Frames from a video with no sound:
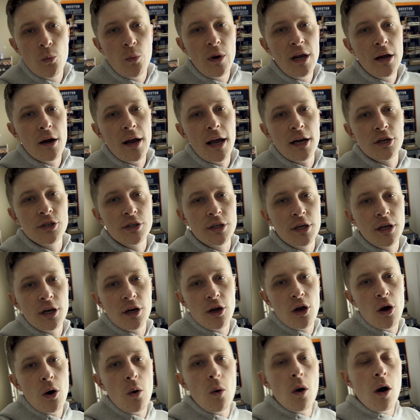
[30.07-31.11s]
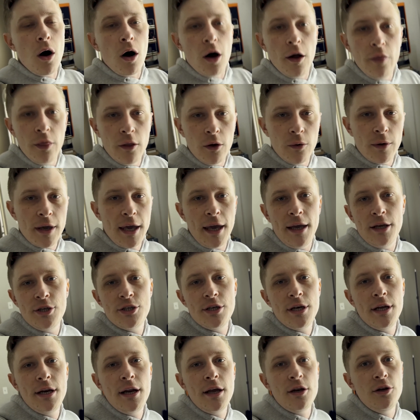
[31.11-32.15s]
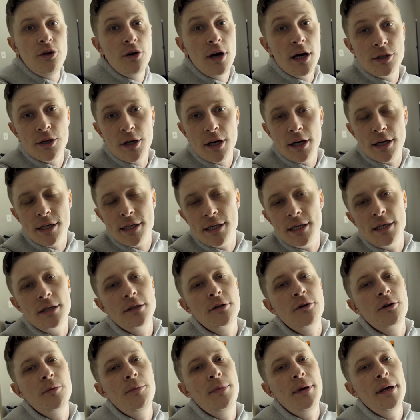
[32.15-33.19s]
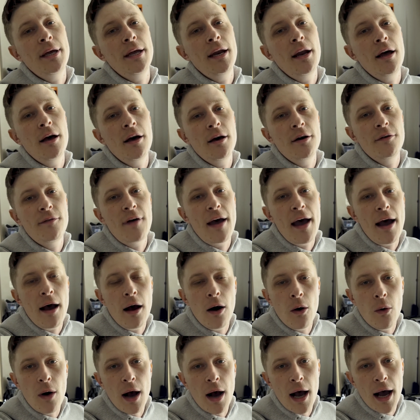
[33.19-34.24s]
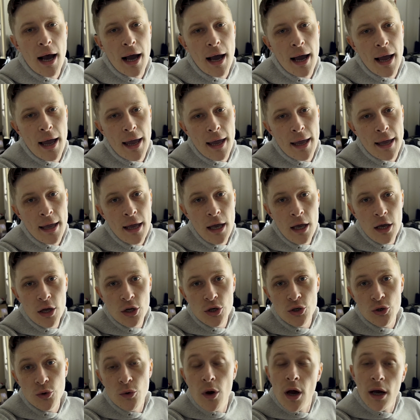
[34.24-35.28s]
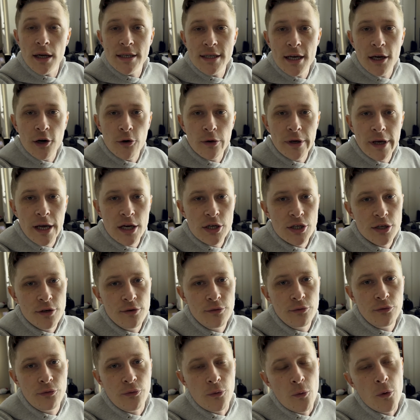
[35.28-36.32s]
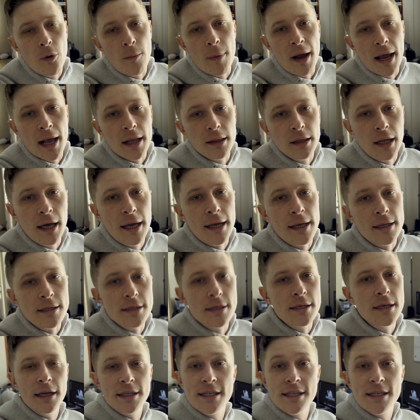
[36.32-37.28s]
We are actually gonna go on location and you guys are gonna see a little bit of how I do content creation for my clients.